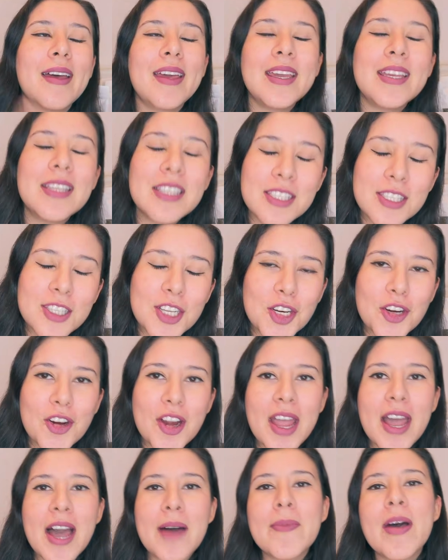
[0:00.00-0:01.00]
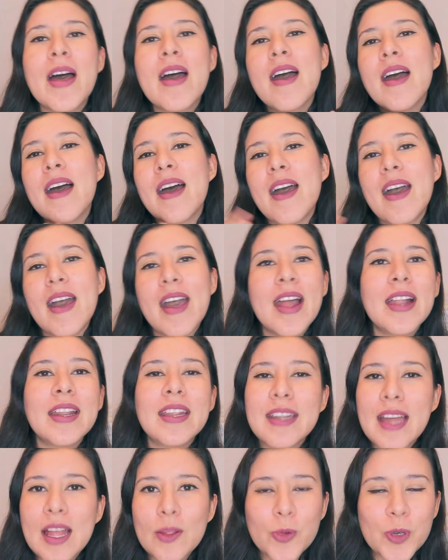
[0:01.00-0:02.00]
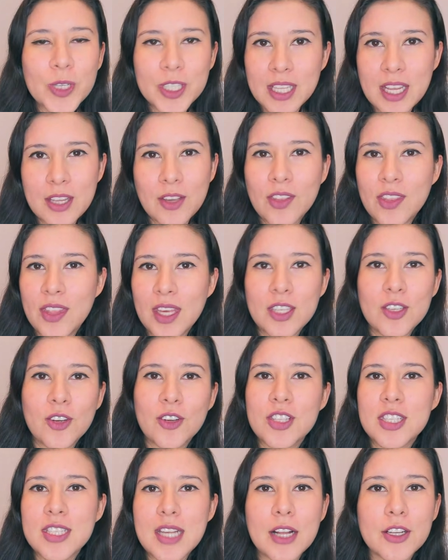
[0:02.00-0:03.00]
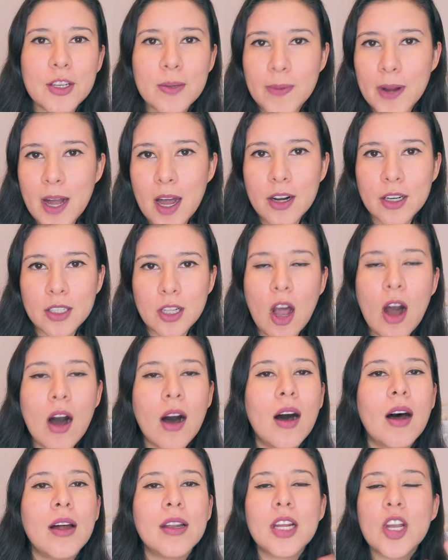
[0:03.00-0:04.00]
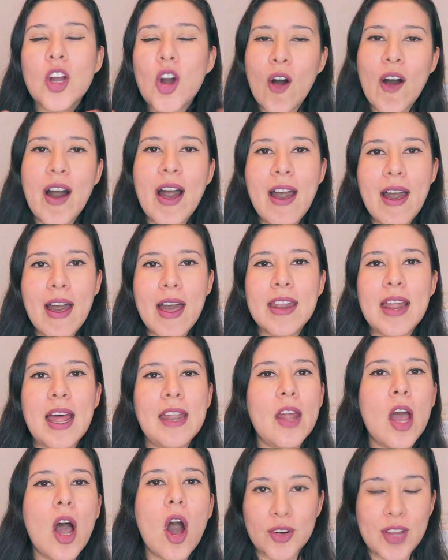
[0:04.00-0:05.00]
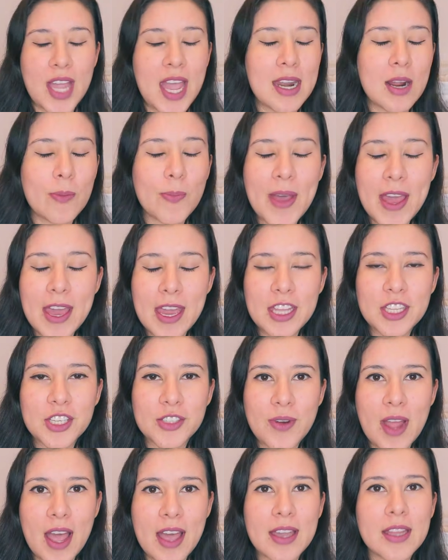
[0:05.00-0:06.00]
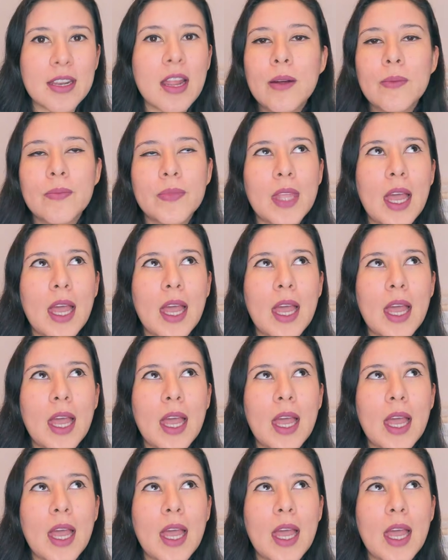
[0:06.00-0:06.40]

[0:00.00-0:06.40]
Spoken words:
Instagram, any network that you think you could sell your product on. Go ahead and create a page, right?